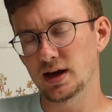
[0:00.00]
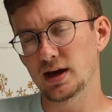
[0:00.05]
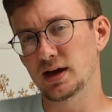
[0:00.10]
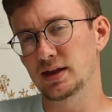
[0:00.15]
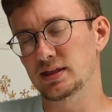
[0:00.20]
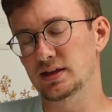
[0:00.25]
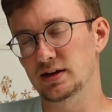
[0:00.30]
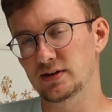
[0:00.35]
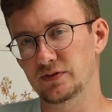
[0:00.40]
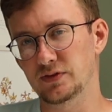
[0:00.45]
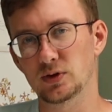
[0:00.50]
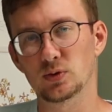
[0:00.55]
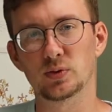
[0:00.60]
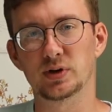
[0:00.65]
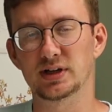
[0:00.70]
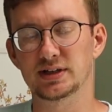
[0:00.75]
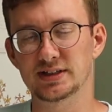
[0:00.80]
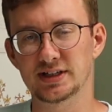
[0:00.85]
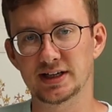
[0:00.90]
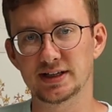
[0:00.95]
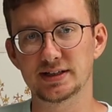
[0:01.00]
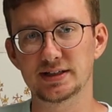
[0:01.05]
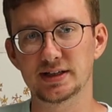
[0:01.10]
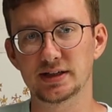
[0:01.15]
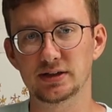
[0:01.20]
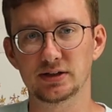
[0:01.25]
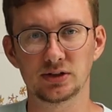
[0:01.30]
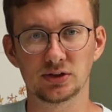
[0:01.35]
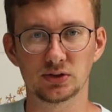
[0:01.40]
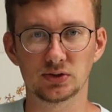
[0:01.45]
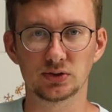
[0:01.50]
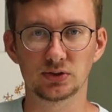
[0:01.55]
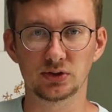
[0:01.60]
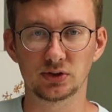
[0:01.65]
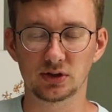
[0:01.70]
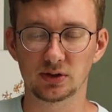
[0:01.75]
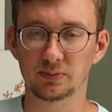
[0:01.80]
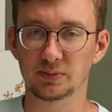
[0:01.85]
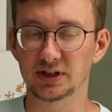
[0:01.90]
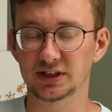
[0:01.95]
And then if you want to tint it,
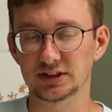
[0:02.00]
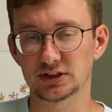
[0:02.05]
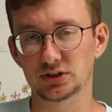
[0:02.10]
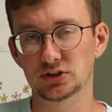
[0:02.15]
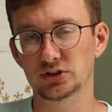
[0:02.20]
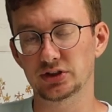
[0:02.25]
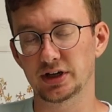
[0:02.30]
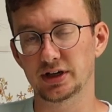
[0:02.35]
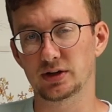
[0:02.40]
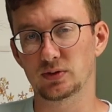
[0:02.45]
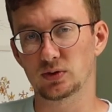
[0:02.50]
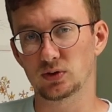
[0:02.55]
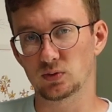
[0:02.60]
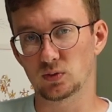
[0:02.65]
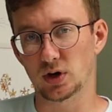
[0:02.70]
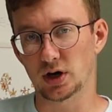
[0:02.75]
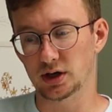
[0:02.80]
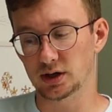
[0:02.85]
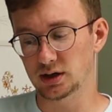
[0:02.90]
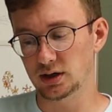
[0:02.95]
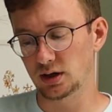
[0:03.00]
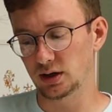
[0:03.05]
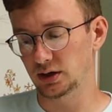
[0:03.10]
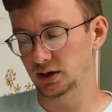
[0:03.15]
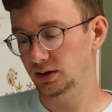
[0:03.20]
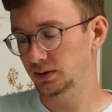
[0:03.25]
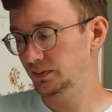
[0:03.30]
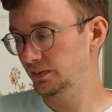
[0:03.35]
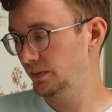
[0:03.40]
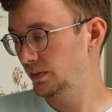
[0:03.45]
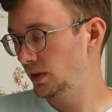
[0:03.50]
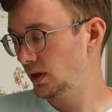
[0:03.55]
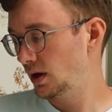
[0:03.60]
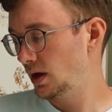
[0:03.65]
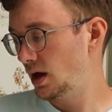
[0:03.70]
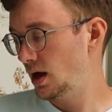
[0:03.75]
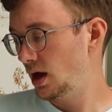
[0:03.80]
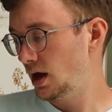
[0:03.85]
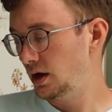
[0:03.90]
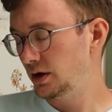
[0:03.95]
you can mix it straight in with watercolor.
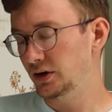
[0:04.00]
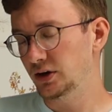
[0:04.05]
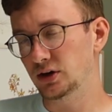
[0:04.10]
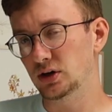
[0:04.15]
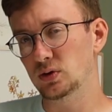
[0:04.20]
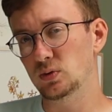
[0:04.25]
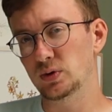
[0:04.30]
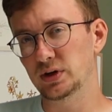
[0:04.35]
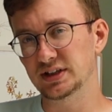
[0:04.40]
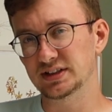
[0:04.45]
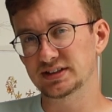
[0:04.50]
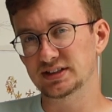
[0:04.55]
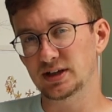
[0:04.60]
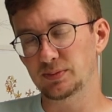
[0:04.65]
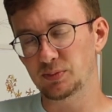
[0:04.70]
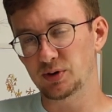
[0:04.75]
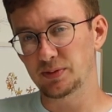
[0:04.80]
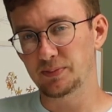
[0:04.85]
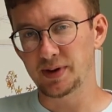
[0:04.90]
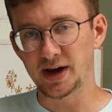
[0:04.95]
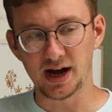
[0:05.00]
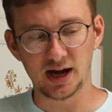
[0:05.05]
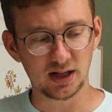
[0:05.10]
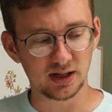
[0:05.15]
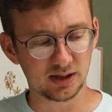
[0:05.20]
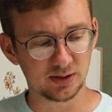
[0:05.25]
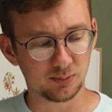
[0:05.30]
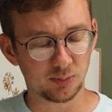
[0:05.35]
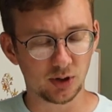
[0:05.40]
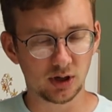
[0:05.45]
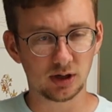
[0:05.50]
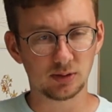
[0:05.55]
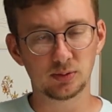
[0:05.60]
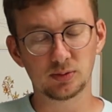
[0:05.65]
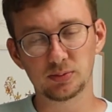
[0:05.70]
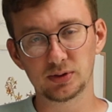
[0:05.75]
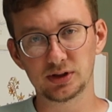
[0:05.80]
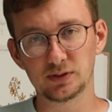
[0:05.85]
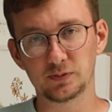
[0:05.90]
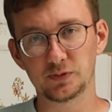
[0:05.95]
You're going to want a separate palette
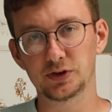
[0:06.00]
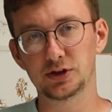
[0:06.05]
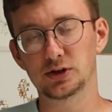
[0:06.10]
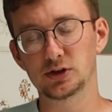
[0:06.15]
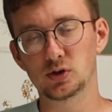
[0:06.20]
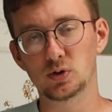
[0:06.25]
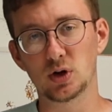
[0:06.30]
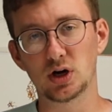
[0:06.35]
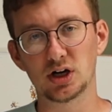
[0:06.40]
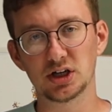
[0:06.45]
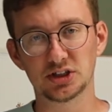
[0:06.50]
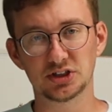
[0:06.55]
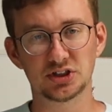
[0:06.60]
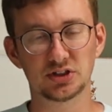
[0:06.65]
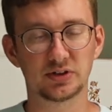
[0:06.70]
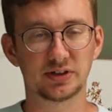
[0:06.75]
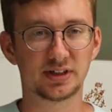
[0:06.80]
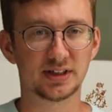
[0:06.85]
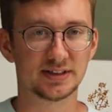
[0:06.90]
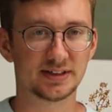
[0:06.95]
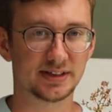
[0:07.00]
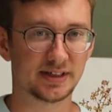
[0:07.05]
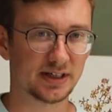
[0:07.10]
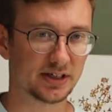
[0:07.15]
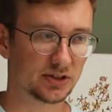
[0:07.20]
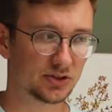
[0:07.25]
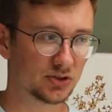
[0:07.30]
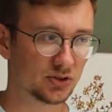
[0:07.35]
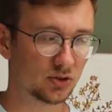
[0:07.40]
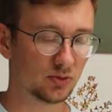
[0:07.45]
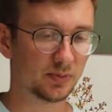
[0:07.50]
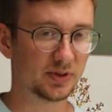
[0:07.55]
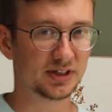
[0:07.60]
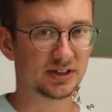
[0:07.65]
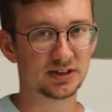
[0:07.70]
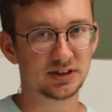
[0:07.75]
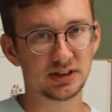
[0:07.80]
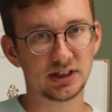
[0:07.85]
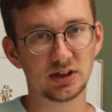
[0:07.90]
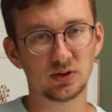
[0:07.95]
probably for your gouache so it doesn't get too
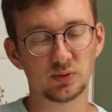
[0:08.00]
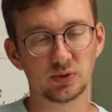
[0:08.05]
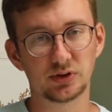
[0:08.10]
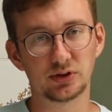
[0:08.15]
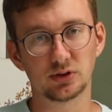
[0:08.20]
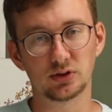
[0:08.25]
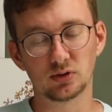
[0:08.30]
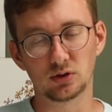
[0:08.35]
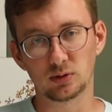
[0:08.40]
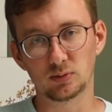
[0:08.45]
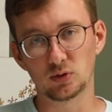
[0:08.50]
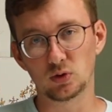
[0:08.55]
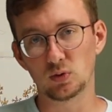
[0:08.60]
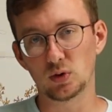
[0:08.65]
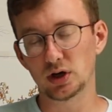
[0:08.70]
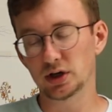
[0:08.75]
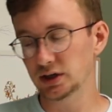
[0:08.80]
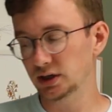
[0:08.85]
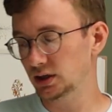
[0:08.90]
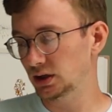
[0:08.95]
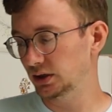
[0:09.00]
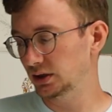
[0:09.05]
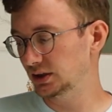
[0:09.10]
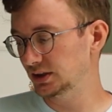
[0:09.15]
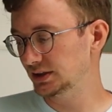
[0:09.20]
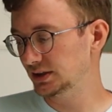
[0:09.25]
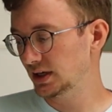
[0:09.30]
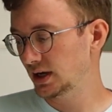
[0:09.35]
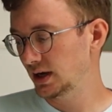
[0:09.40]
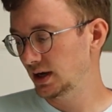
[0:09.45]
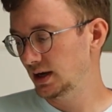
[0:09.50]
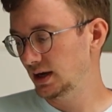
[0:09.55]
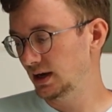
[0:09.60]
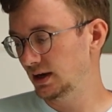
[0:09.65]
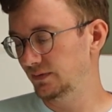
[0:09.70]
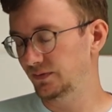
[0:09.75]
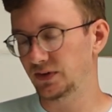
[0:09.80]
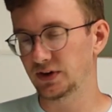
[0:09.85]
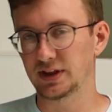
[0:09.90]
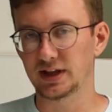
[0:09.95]
mixed in with your normal watercolors.
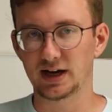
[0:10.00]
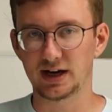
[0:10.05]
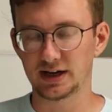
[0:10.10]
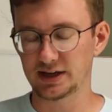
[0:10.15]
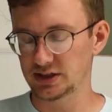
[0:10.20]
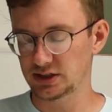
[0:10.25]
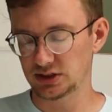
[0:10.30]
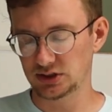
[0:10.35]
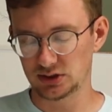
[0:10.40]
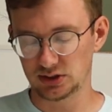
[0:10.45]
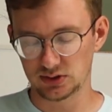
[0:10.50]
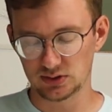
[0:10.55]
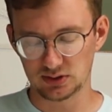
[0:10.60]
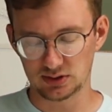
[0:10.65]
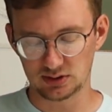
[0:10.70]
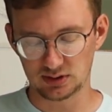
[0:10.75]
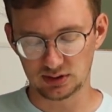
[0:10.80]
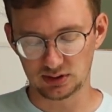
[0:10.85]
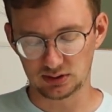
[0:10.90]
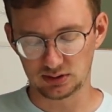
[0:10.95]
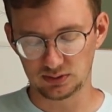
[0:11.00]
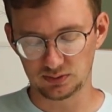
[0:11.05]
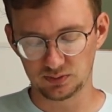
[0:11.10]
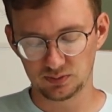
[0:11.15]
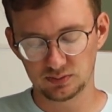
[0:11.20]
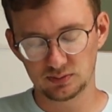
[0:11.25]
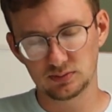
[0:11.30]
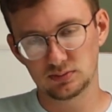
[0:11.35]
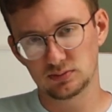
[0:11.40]
And for that, I just use a little